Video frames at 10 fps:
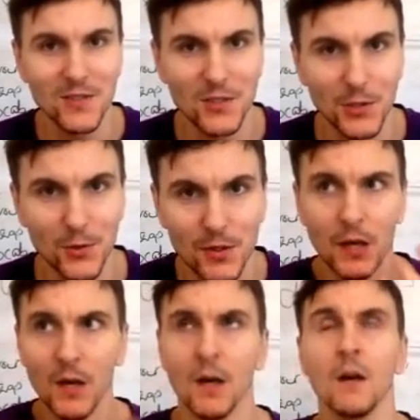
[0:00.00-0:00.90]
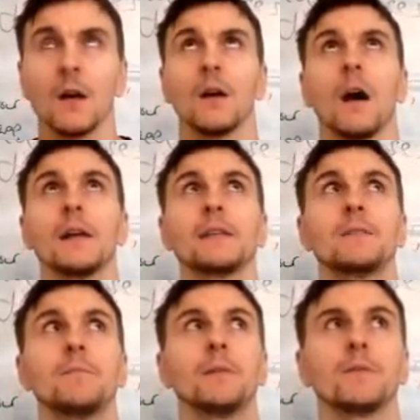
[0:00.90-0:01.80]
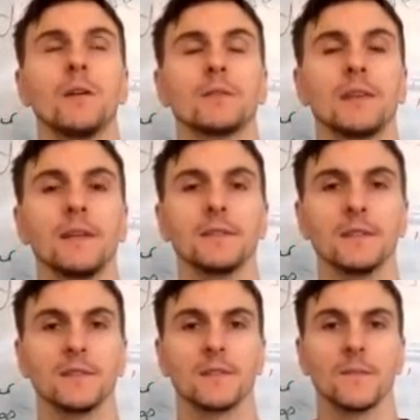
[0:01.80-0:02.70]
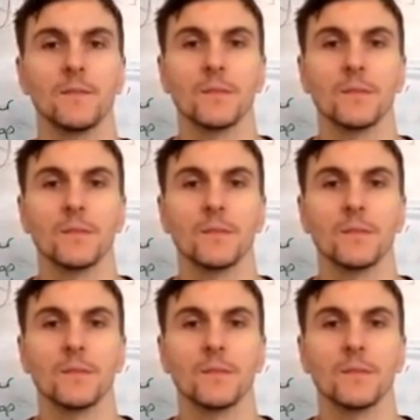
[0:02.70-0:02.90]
to do than, I need to build the whole sentence.